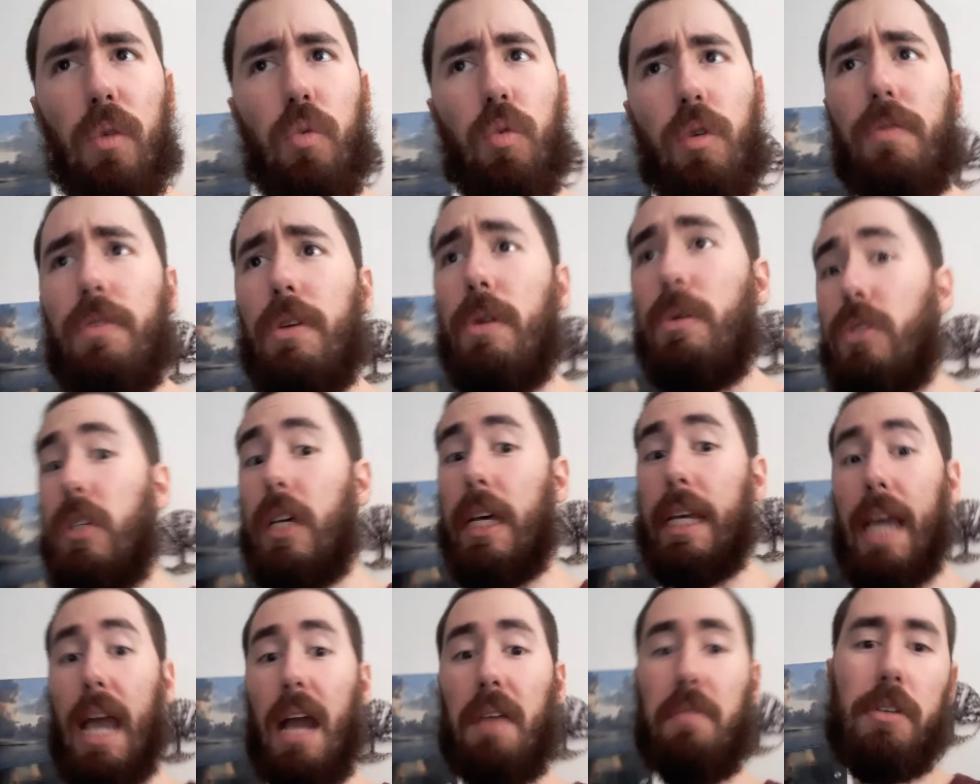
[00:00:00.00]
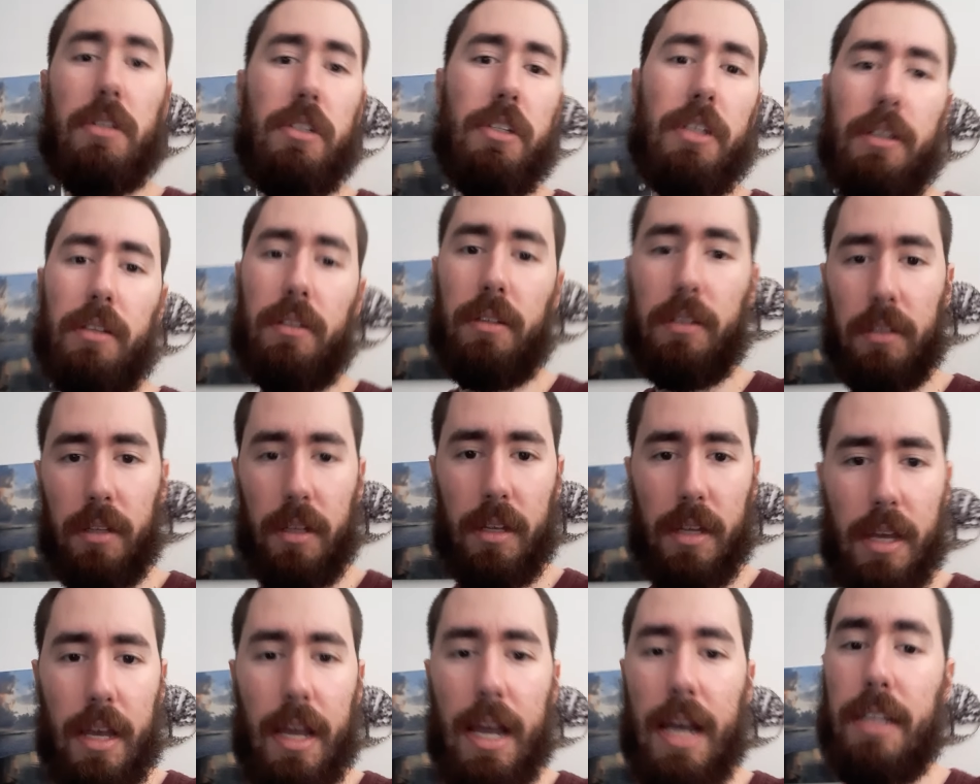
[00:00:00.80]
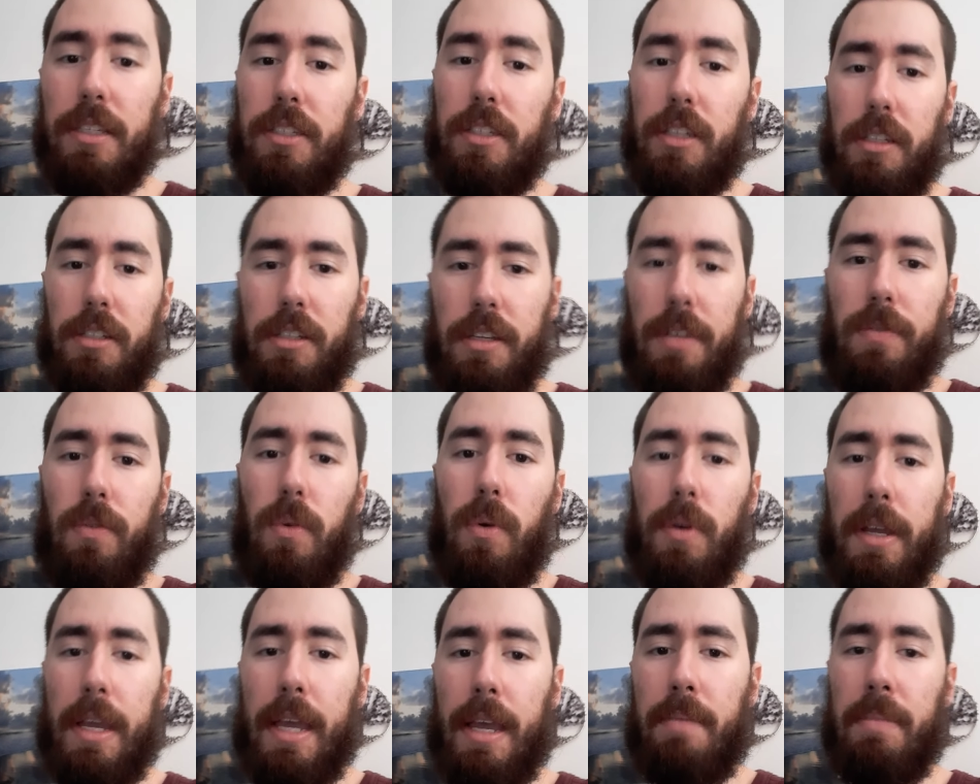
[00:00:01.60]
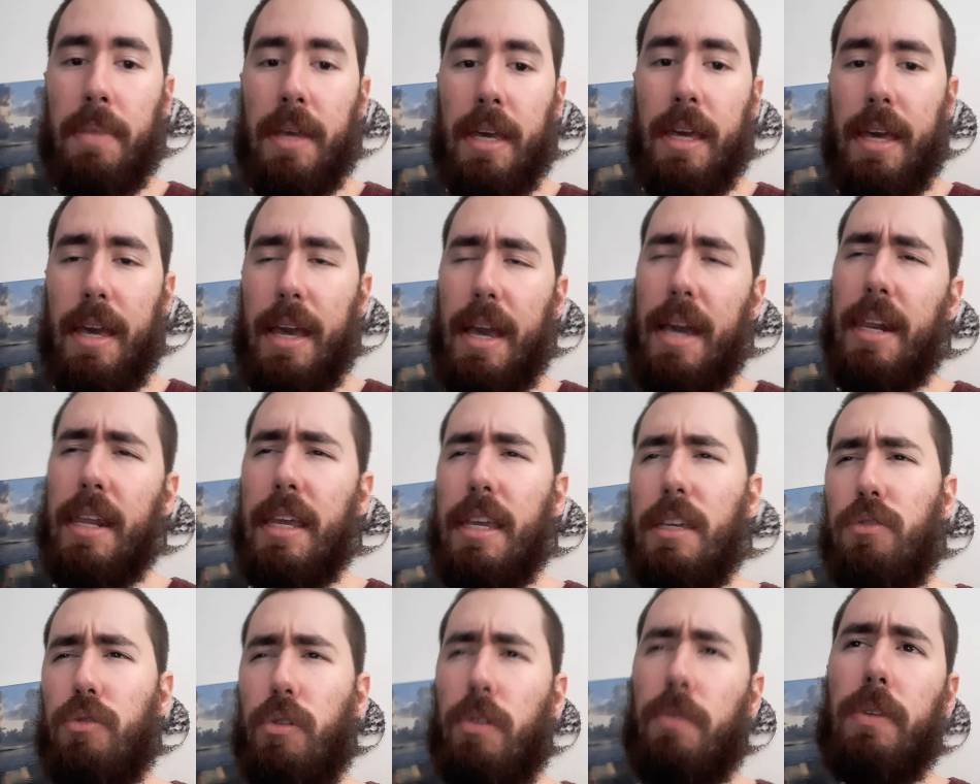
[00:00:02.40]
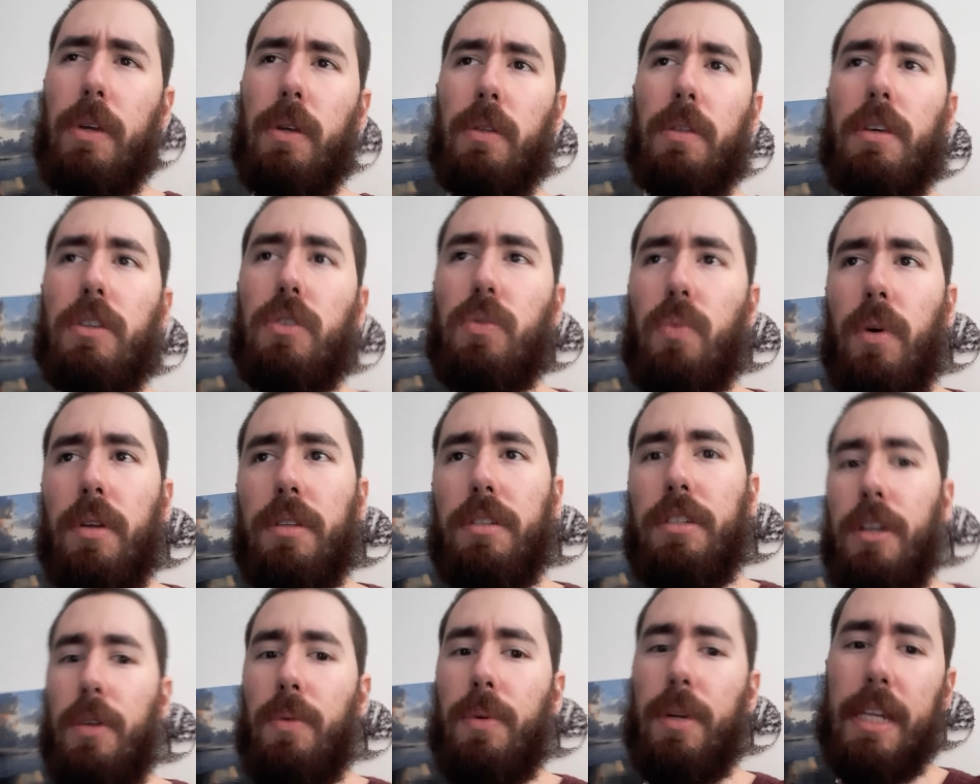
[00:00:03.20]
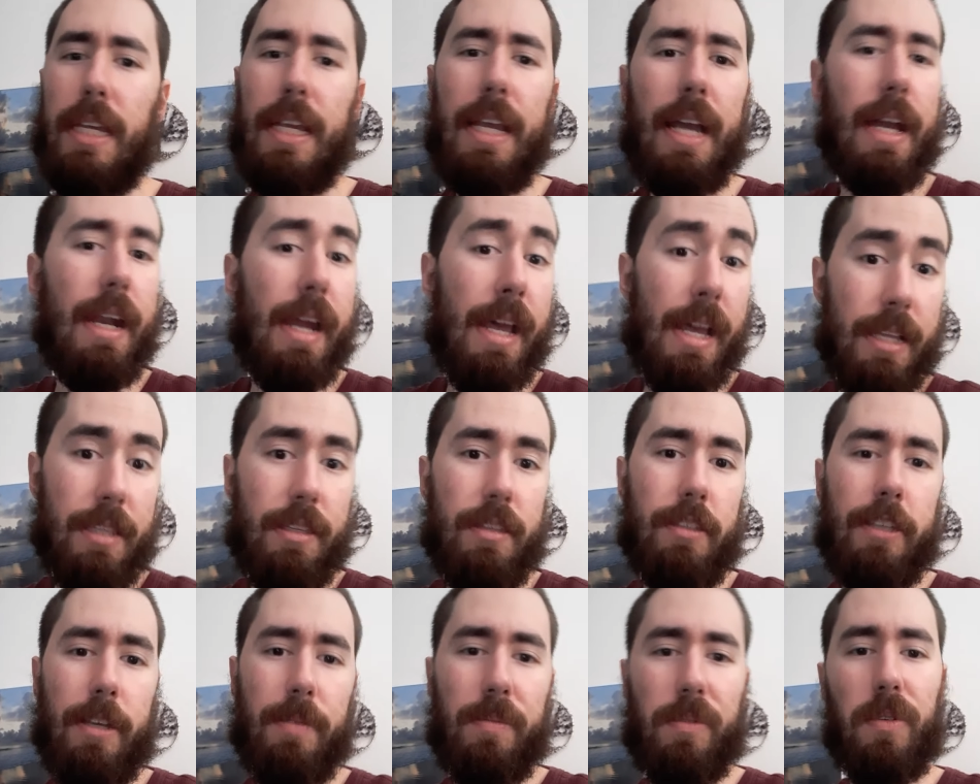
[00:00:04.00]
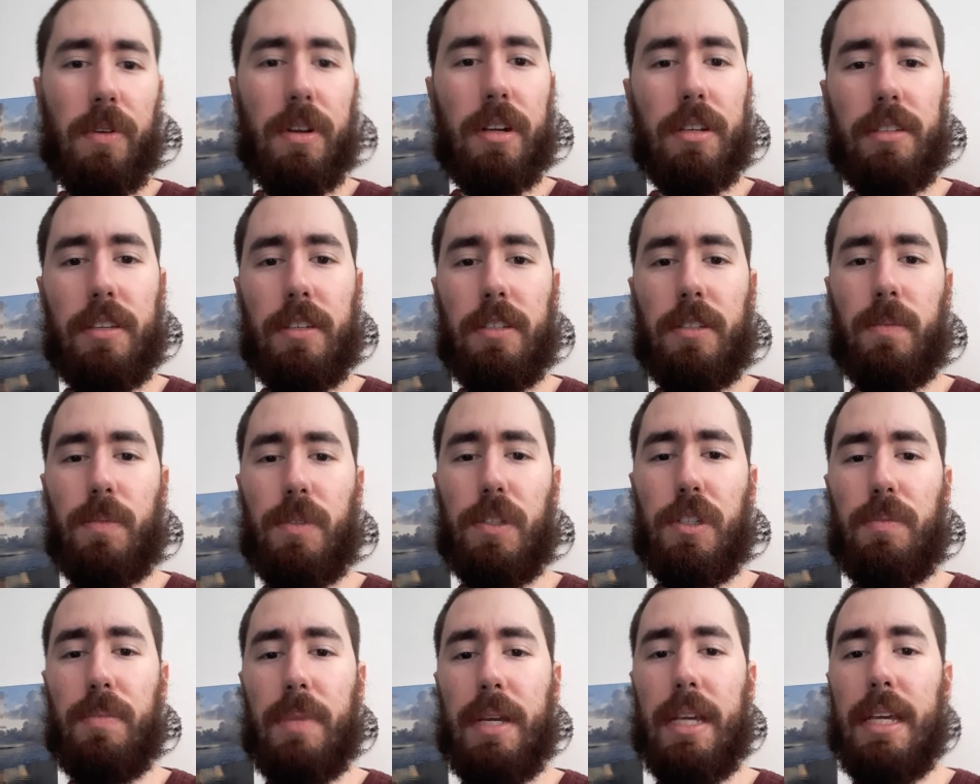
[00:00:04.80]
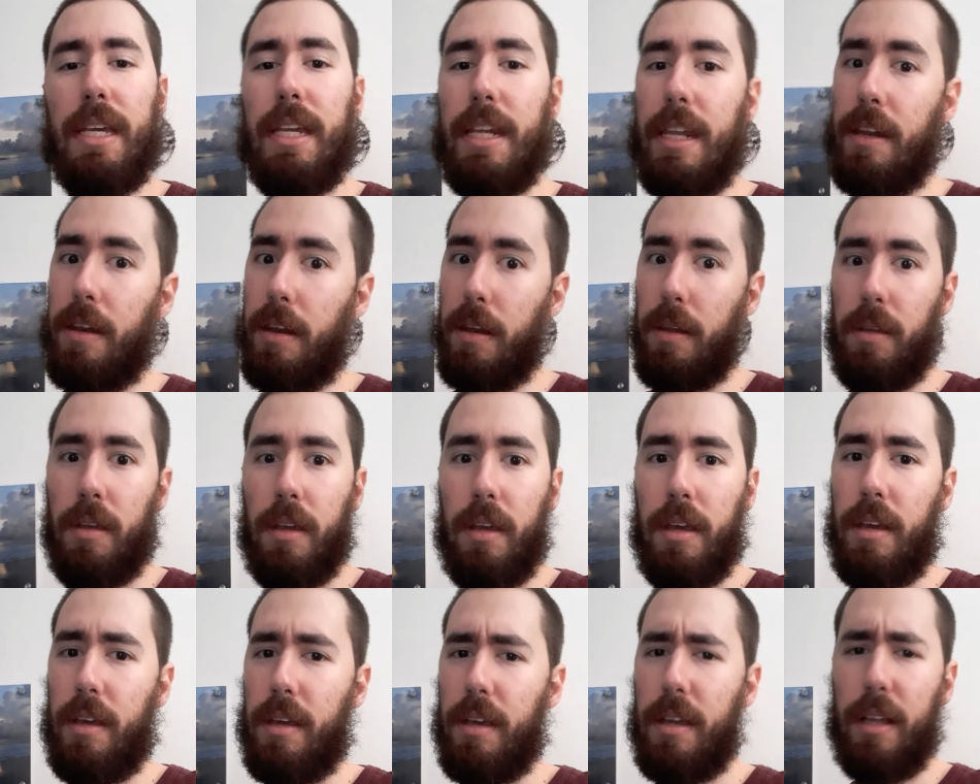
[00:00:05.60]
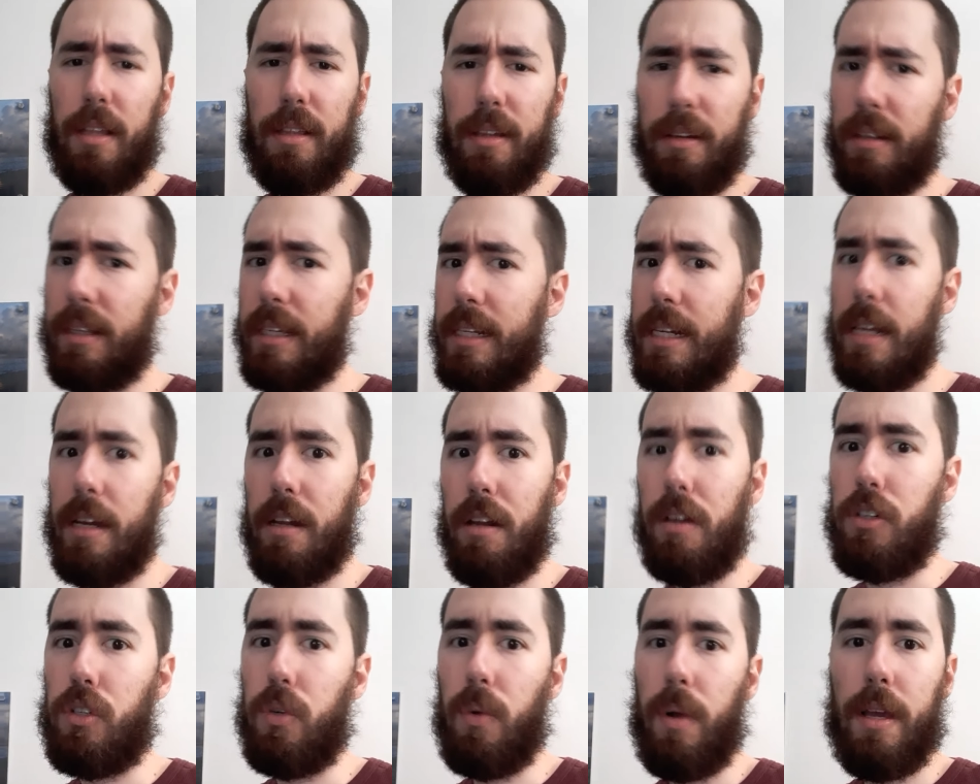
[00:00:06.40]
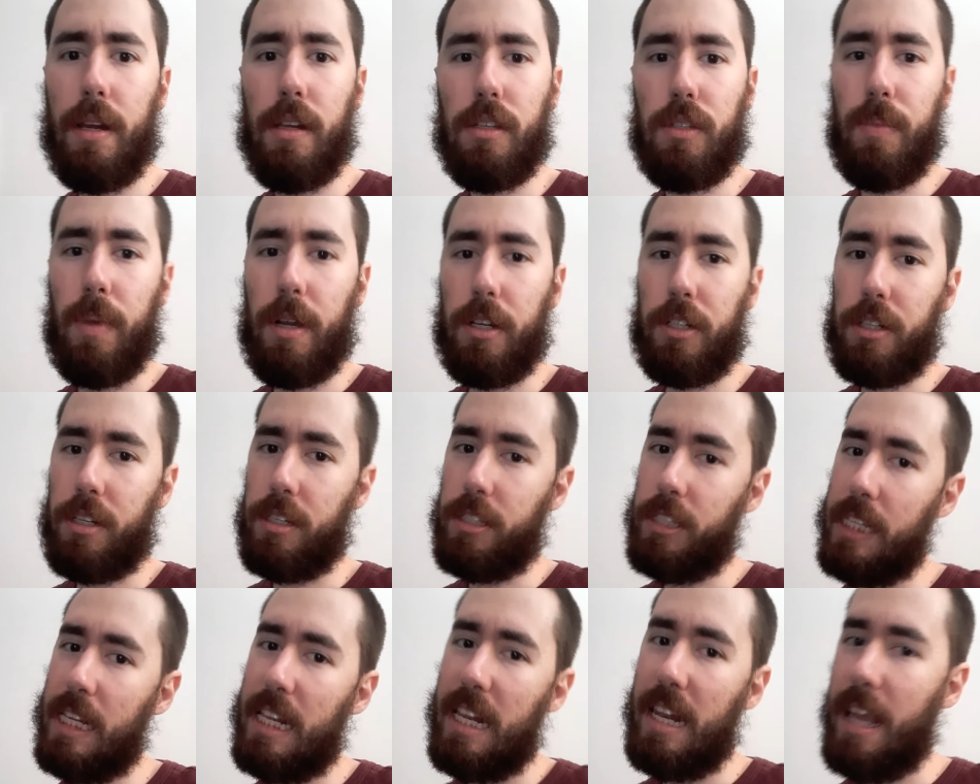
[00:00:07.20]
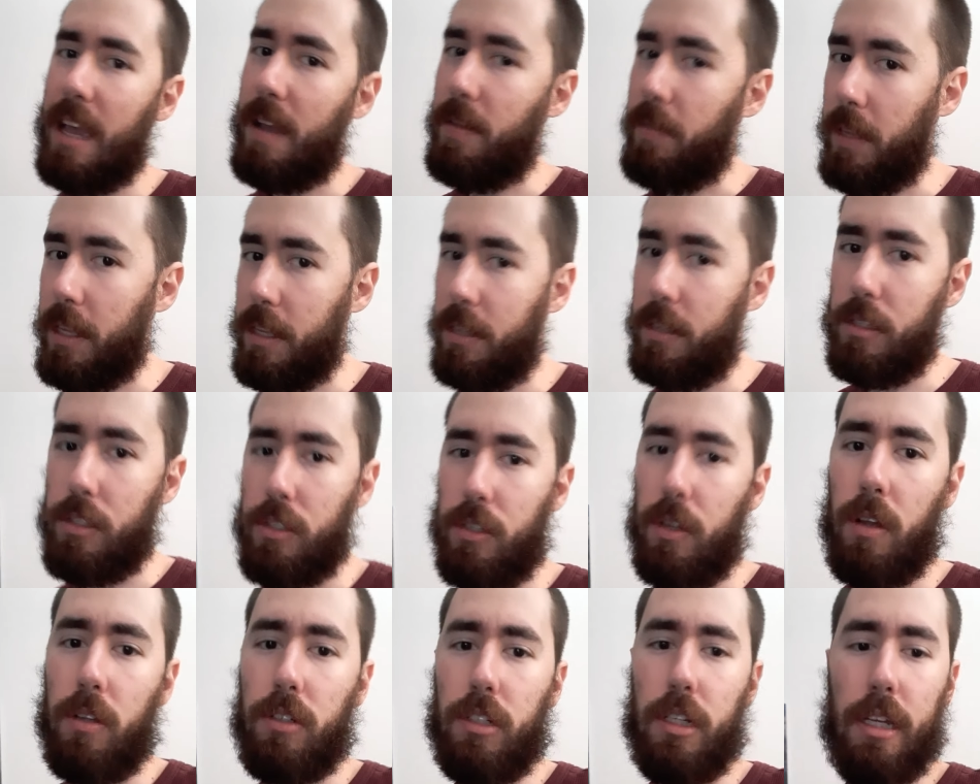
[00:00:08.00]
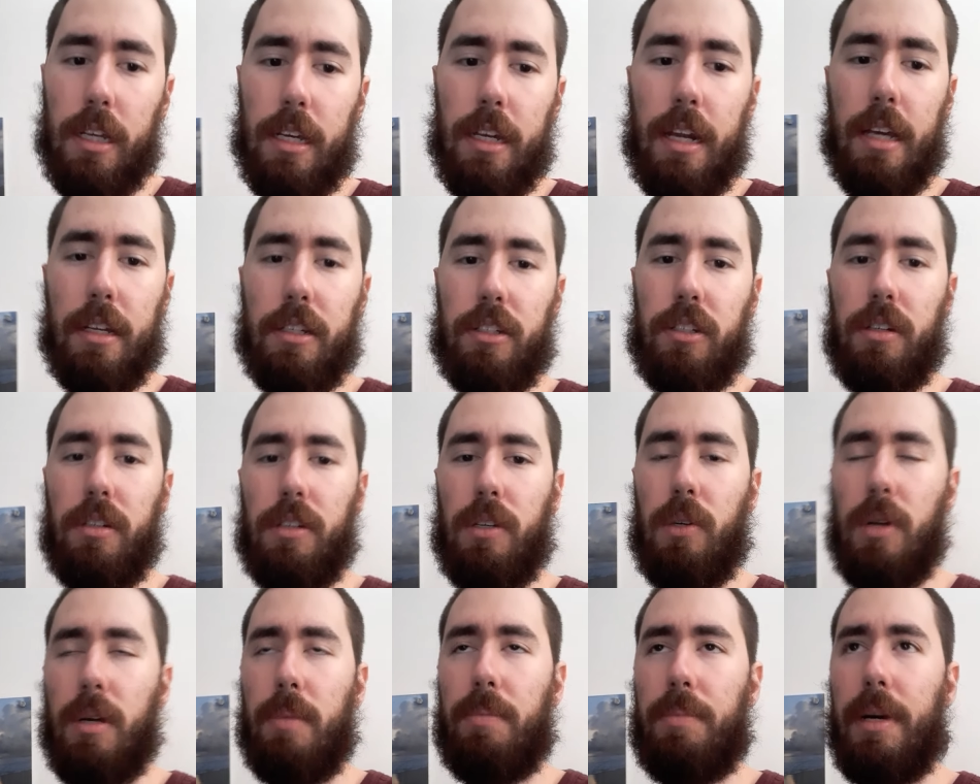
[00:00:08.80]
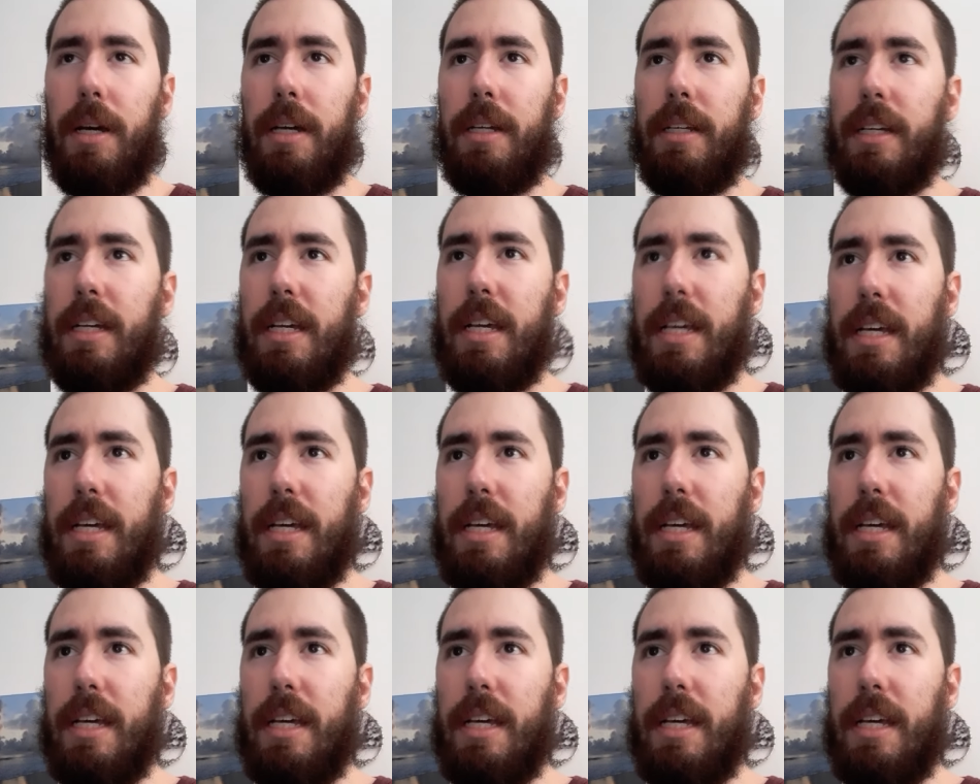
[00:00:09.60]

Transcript: reviews like every single N64 game. And he's reviewed this one too, and he kind of had the same criticisms as me. He clearly didn't enjoy it as much because he didn't have that nostalgic connection to it, but